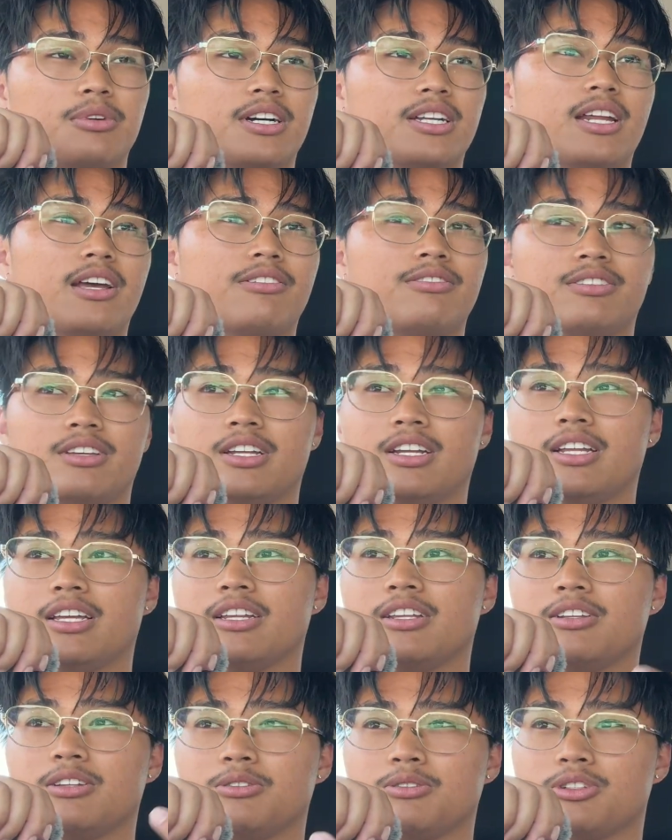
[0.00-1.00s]
I definitely
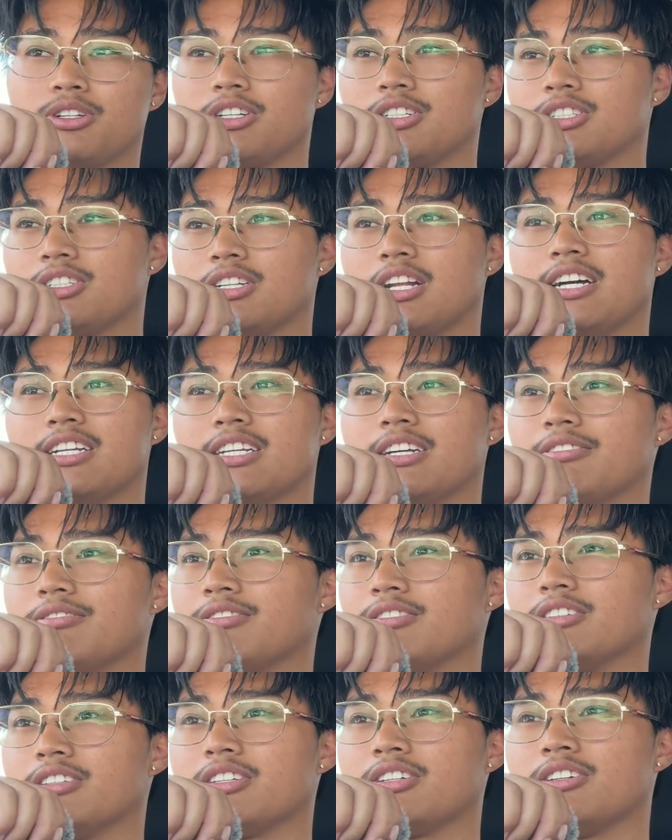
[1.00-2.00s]
needed nutrition. I
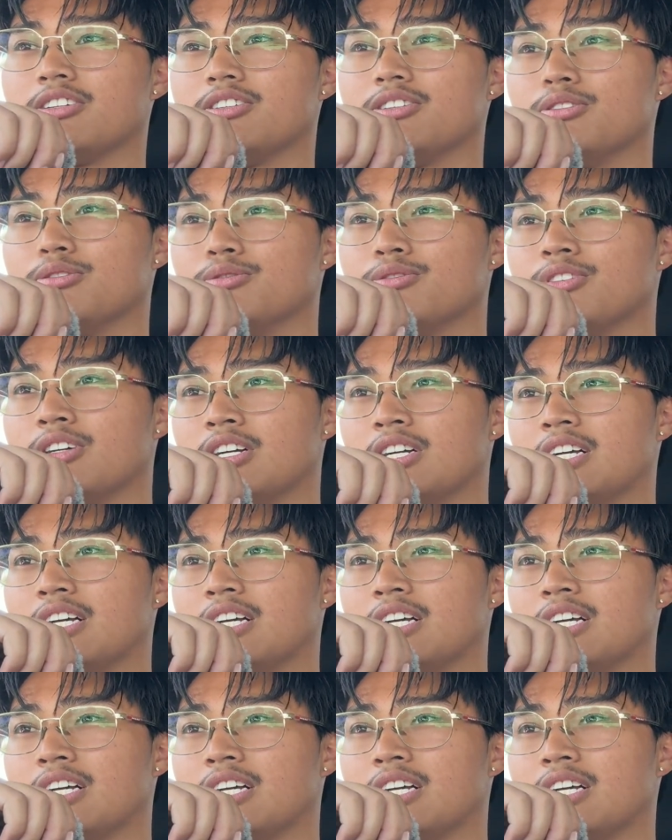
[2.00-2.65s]
definitely could have